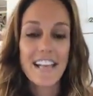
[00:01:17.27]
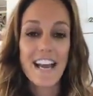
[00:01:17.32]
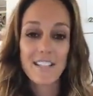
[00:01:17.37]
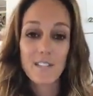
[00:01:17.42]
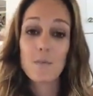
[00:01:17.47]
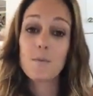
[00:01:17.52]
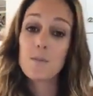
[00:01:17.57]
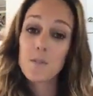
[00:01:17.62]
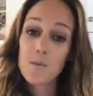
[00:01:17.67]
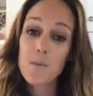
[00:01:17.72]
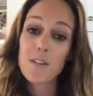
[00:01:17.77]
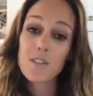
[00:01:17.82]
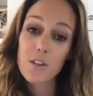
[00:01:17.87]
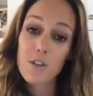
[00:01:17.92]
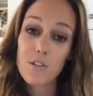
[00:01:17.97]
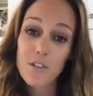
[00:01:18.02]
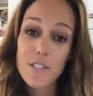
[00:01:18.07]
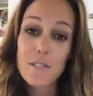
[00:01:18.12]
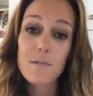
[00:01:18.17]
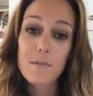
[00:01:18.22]
Yes, we used to watch a
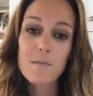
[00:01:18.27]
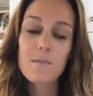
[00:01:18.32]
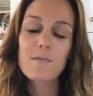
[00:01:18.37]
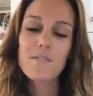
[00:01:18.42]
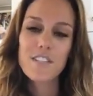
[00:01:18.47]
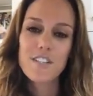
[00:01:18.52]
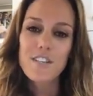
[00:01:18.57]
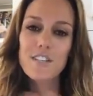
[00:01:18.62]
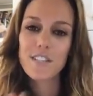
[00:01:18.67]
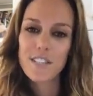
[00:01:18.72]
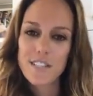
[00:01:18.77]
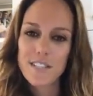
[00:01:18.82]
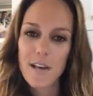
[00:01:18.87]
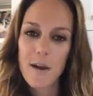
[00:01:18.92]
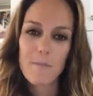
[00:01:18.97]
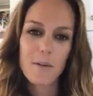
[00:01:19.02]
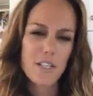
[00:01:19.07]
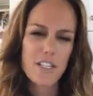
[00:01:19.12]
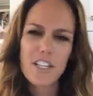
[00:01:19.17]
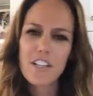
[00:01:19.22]
Christmas movie during the
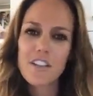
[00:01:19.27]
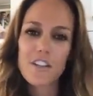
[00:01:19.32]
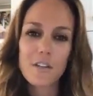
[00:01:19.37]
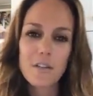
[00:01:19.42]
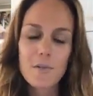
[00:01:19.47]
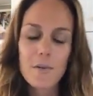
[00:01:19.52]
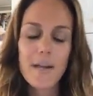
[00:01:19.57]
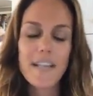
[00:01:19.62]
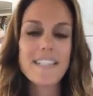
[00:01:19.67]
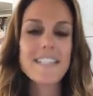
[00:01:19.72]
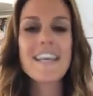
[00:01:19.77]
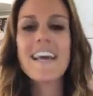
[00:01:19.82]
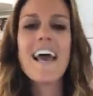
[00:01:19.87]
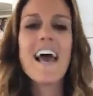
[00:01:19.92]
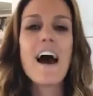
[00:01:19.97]
summer, didn't think twice,